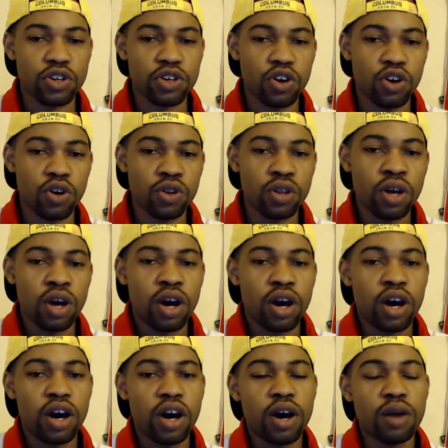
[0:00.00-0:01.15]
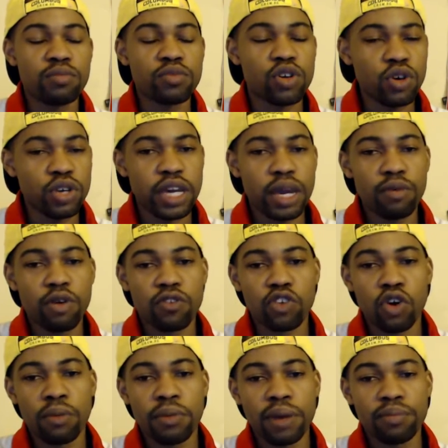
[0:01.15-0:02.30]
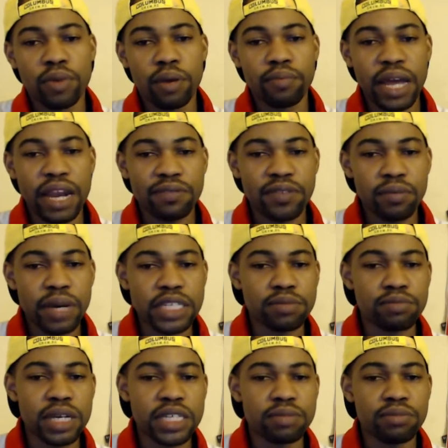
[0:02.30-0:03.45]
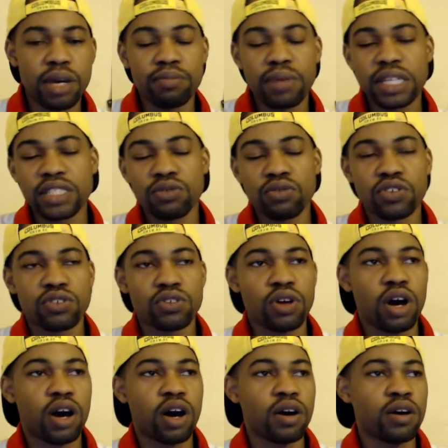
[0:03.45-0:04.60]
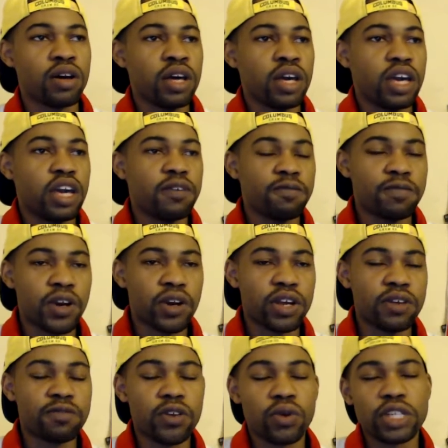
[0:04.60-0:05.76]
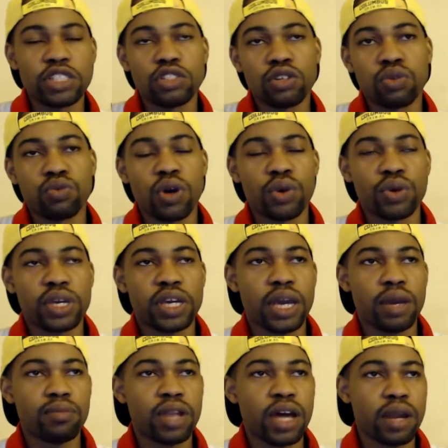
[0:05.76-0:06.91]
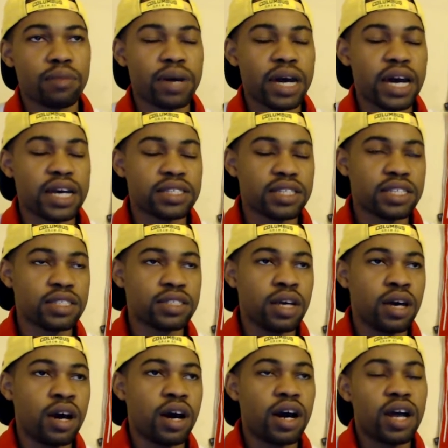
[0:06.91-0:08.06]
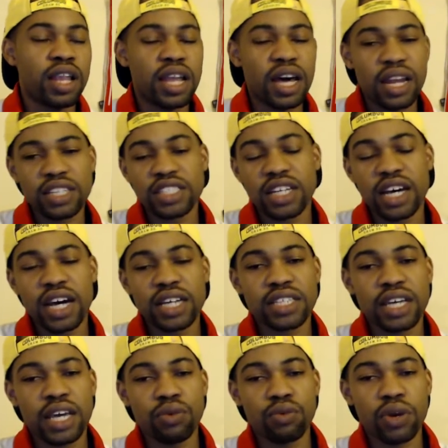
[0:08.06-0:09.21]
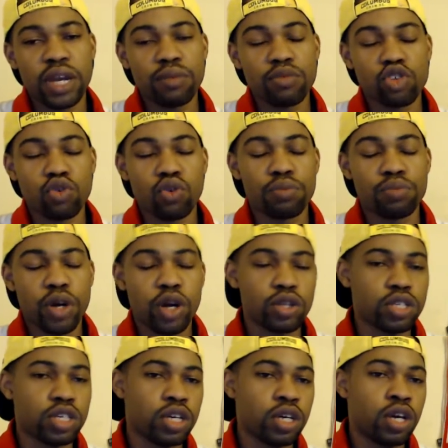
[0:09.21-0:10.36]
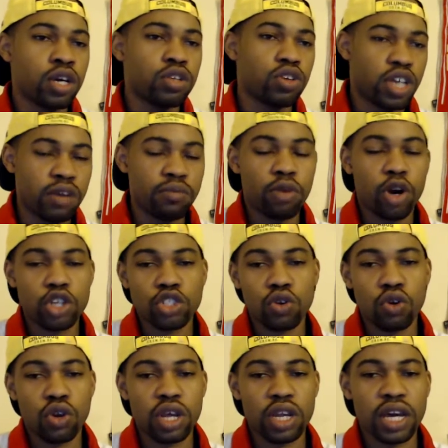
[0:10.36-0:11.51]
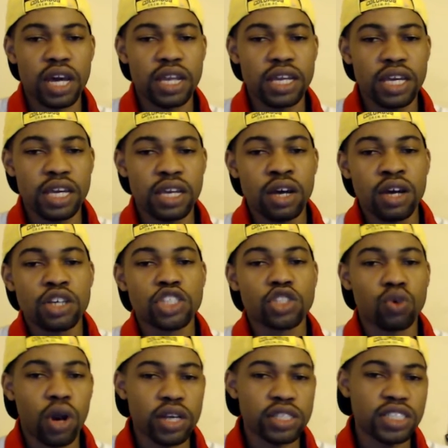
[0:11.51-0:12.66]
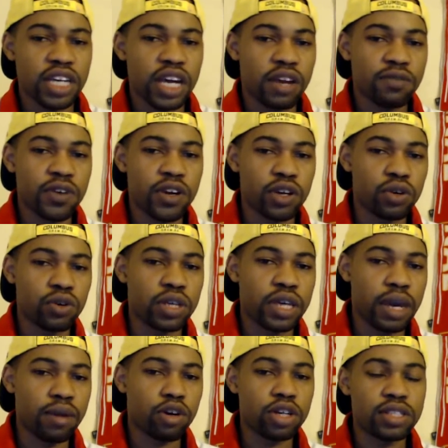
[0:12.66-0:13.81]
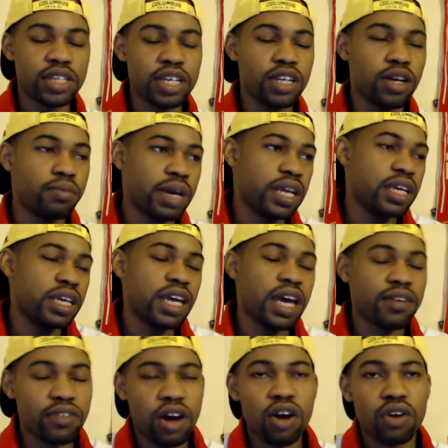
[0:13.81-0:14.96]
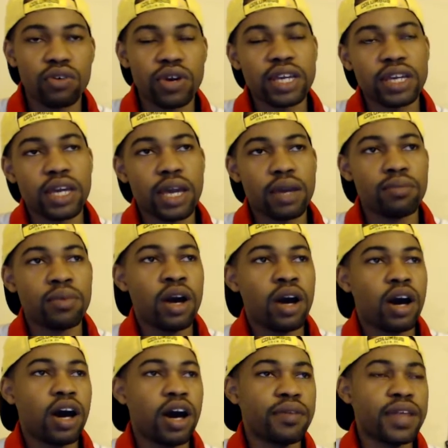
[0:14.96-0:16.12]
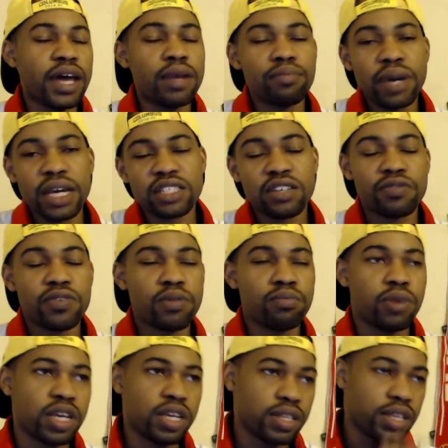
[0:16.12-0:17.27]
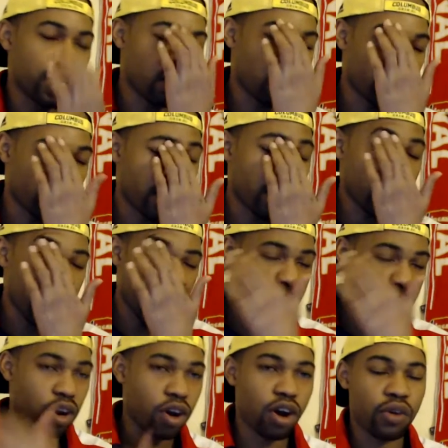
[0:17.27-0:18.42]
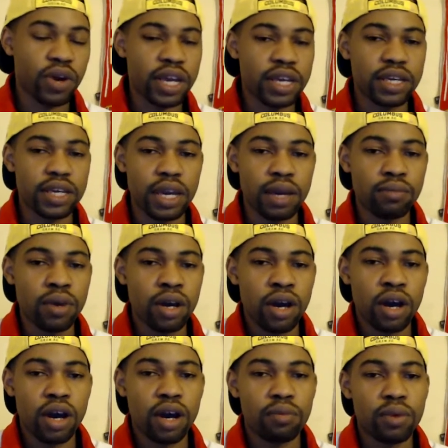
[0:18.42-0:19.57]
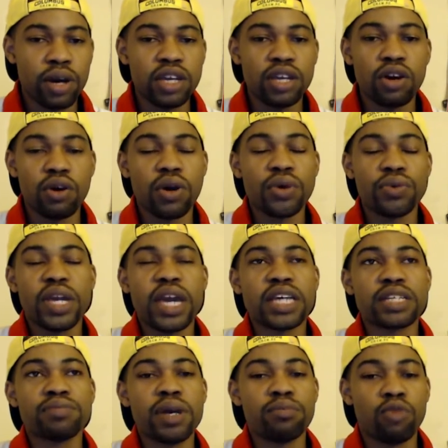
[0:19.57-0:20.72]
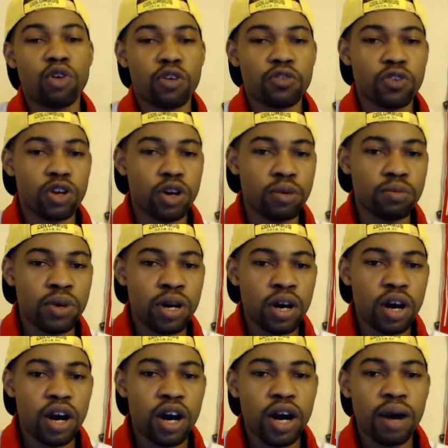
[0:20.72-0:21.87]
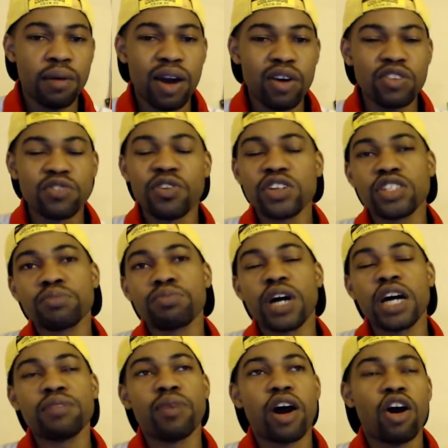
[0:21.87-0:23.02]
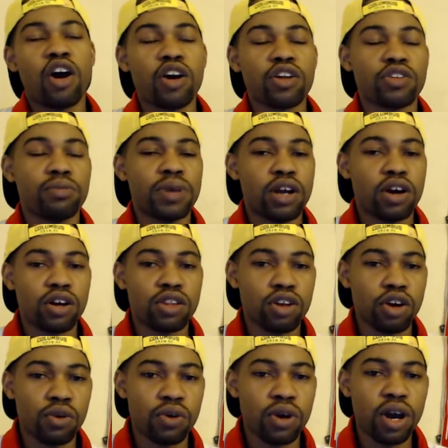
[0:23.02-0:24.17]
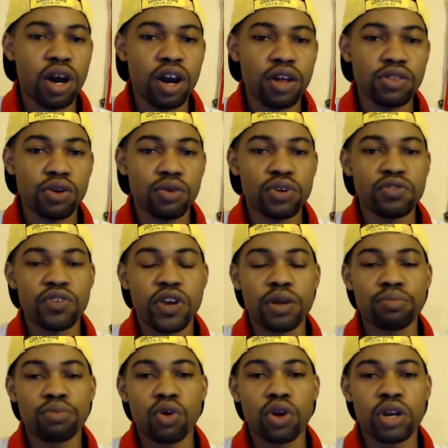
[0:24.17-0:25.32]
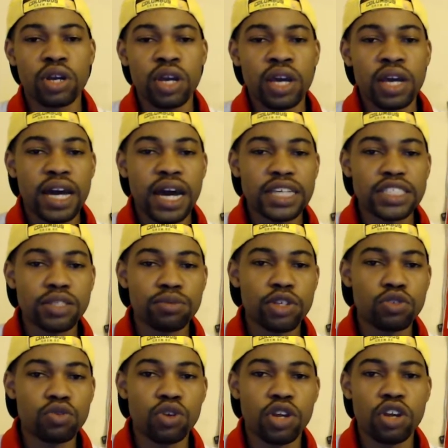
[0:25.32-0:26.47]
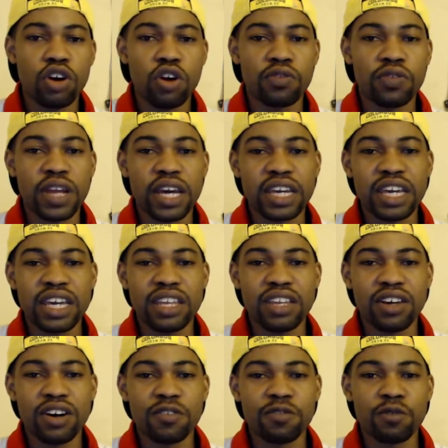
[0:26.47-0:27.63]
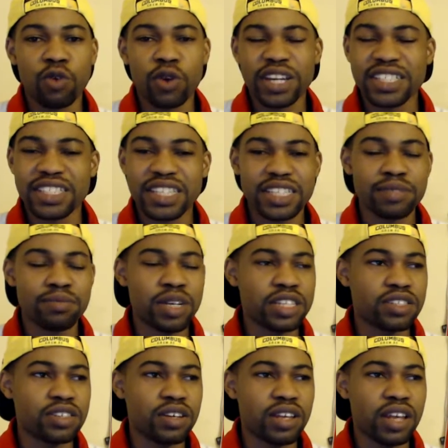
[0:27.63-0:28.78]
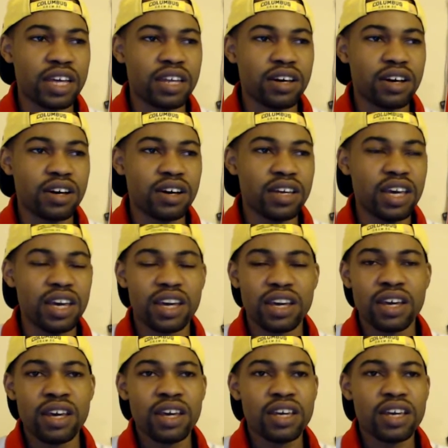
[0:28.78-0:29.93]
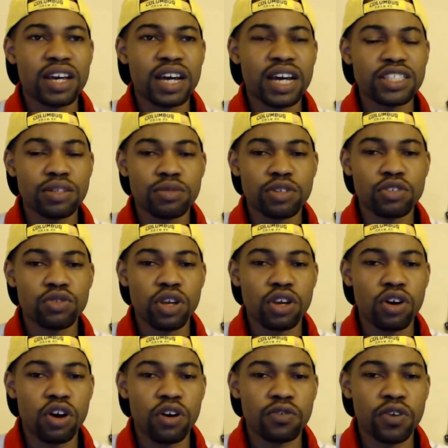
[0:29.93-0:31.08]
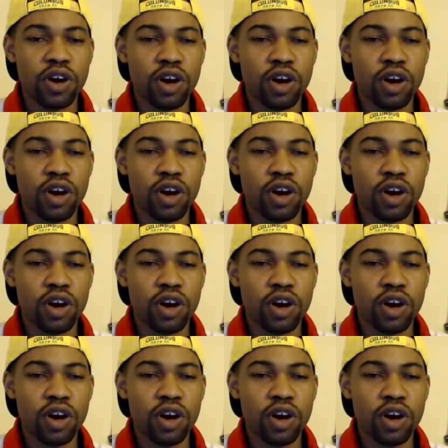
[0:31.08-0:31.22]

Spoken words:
goal. Good game overall, man. But man after match, Messi, man. Messi was very influential throughout the game. A lot of passes, a lot of shots, and were able to score a penalty to give Barcelona that lead. Suarez, he had a very good game. Coutinho, man, he has an alright game. Not the best of him, but he did have an alright game. But you know what? We expect more from him. I was very surprised by Arthur, man. Arthur was very poor. Got substituted off like in the 46 minutes. He got substituted off,